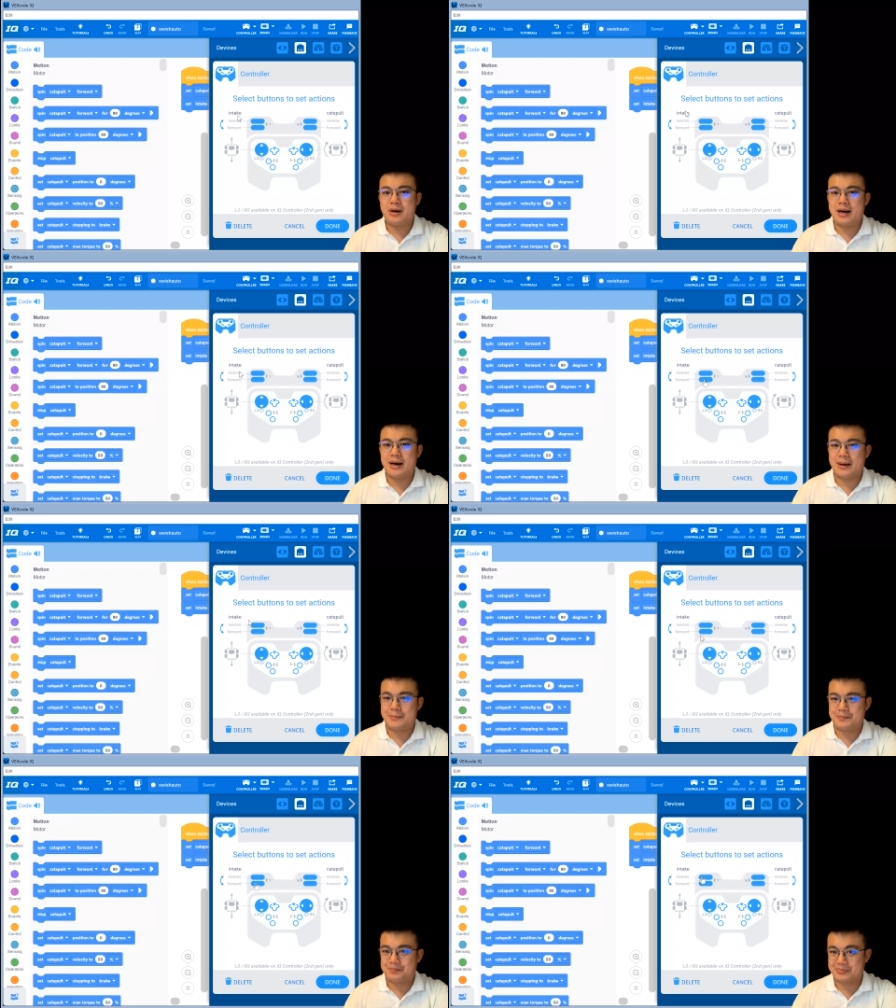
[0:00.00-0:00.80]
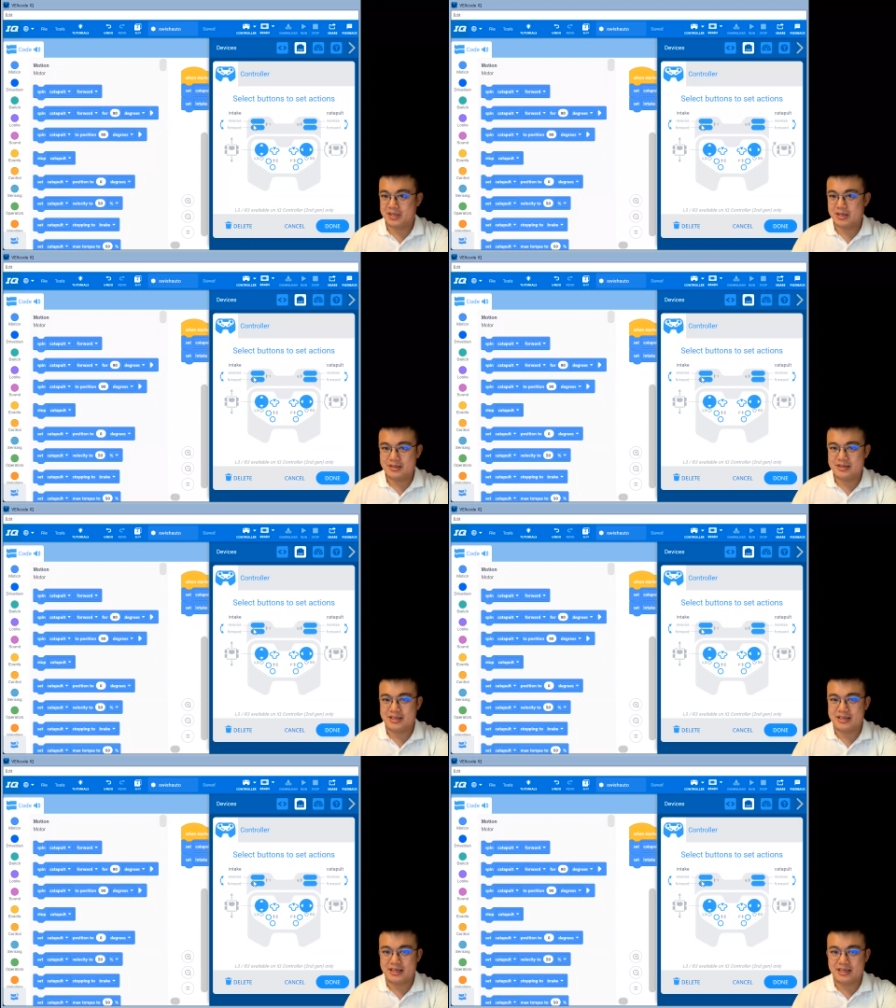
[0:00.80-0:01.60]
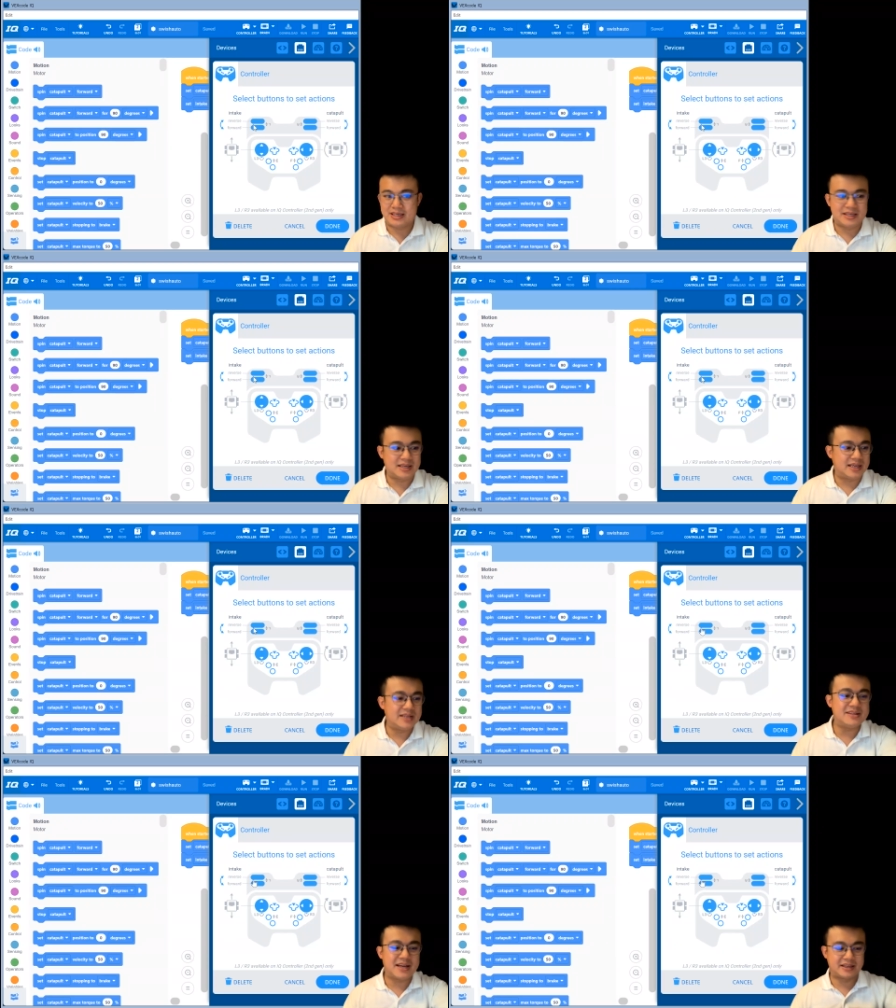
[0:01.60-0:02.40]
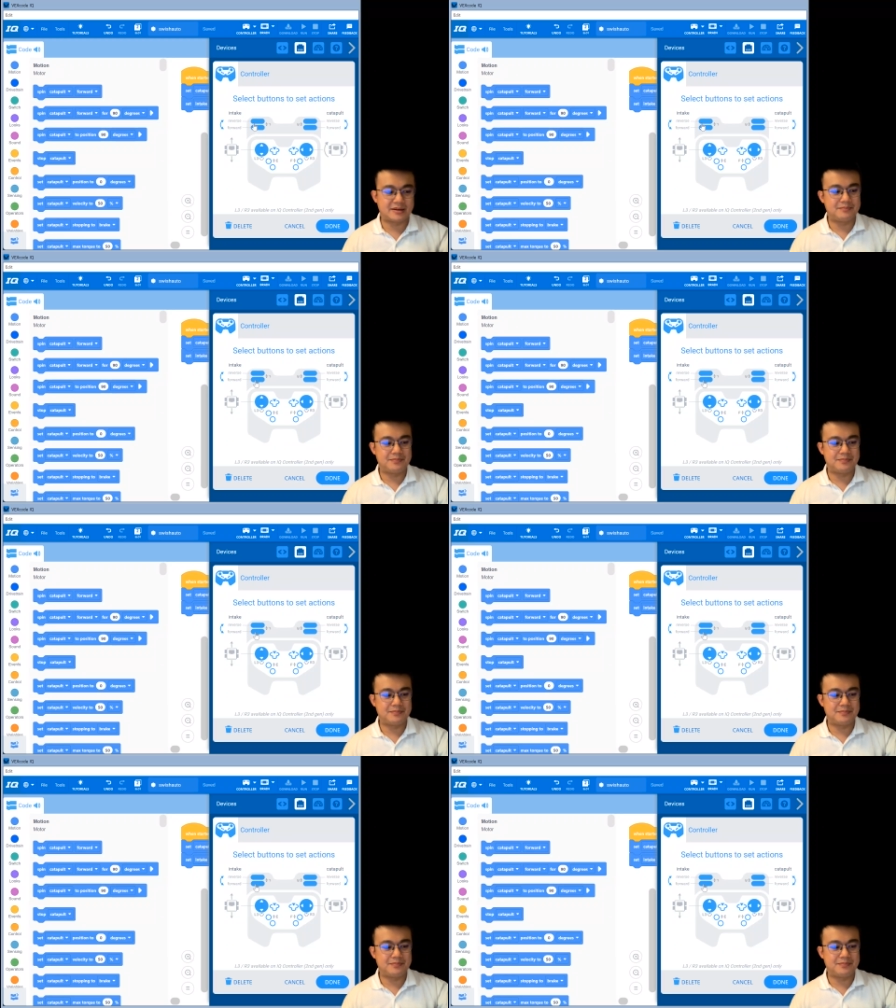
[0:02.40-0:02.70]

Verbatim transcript: um, the intake,